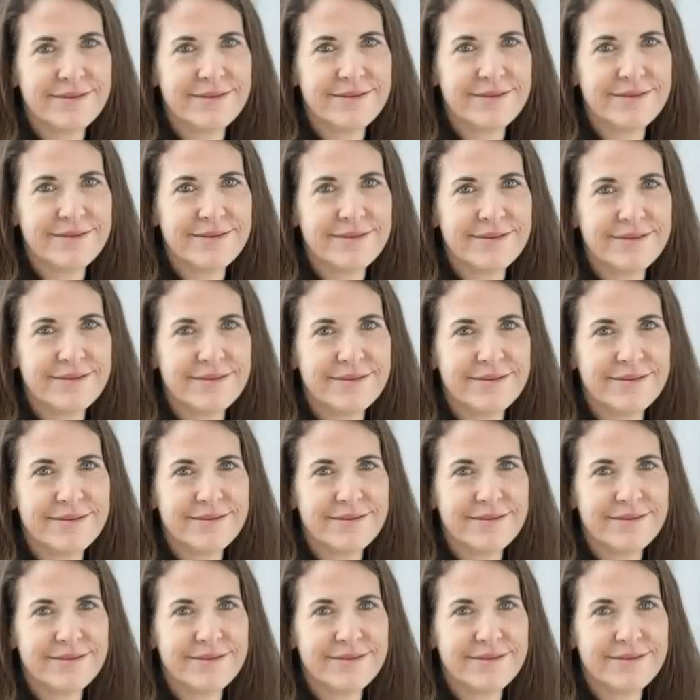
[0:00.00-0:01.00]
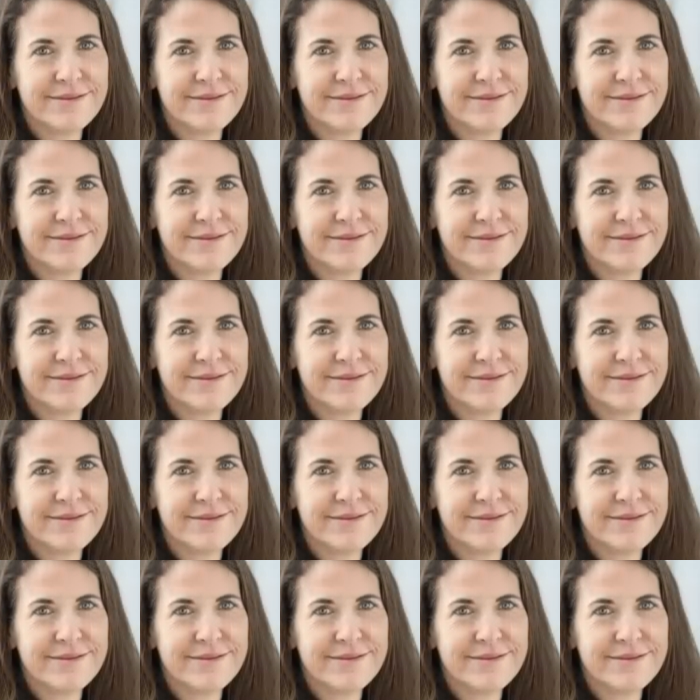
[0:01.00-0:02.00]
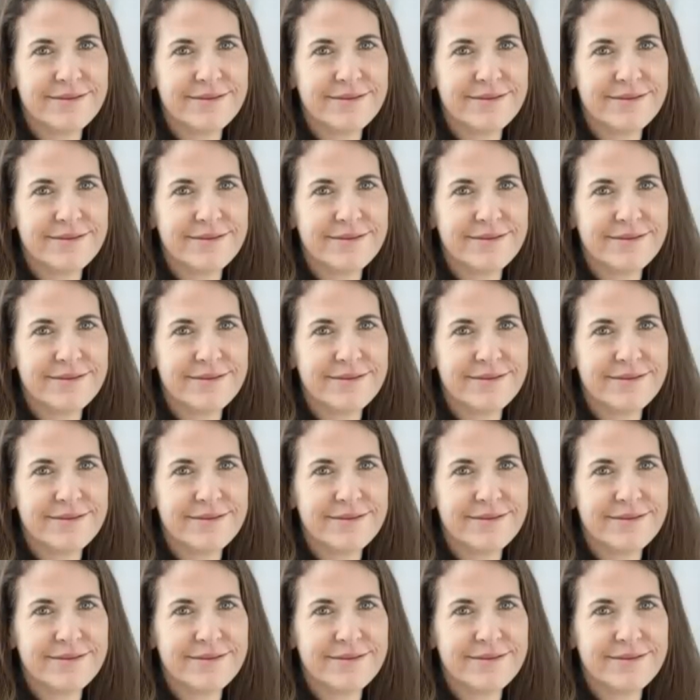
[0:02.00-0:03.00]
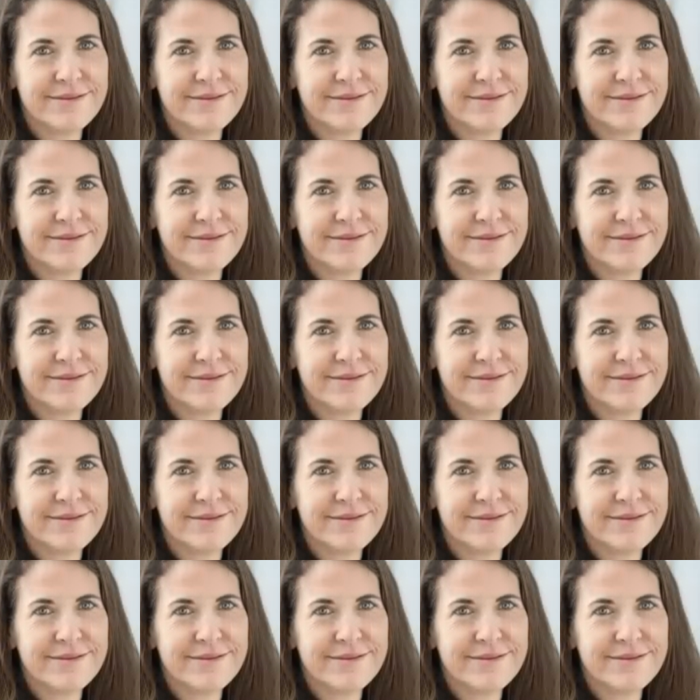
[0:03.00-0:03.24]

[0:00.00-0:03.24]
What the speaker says: Nothing is said.